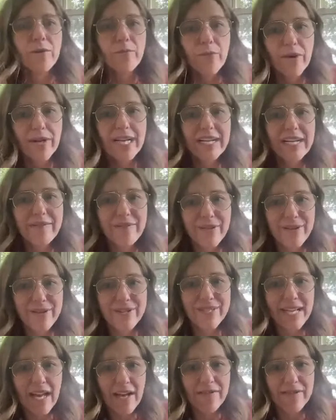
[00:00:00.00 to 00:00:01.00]
from working for
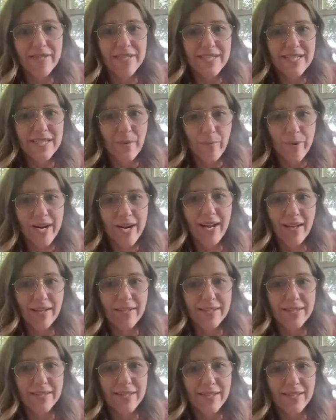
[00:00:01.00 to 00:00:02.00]
yourself to someone
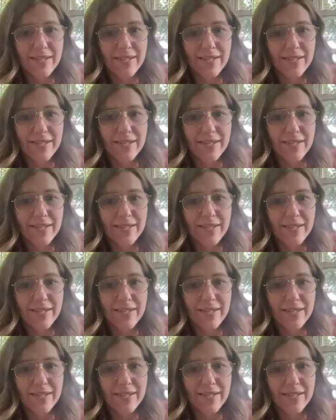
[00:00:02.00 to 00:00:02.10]
else?